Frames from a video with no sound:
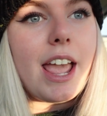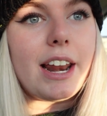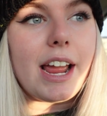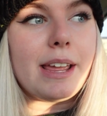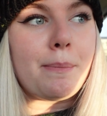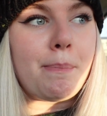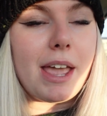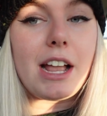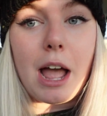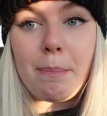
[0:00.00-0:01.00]
and I
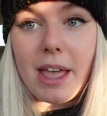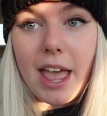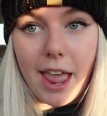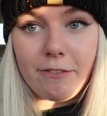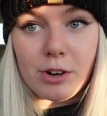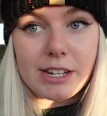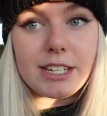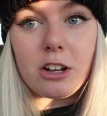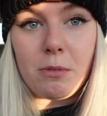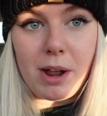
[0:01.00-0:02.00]
pick up every
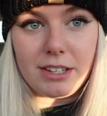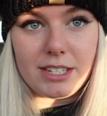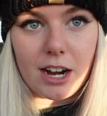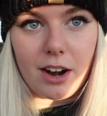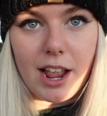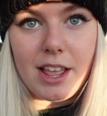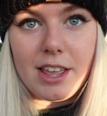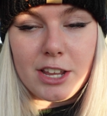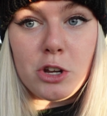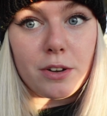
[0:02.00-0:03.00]
single Monstera.
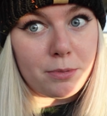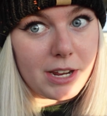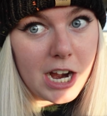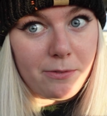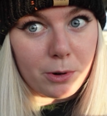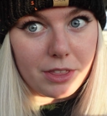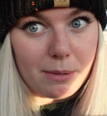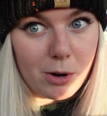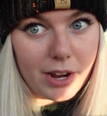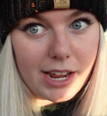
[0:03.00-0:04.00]
You have to be careful with
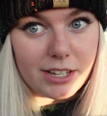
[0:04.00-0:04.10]
them, okay?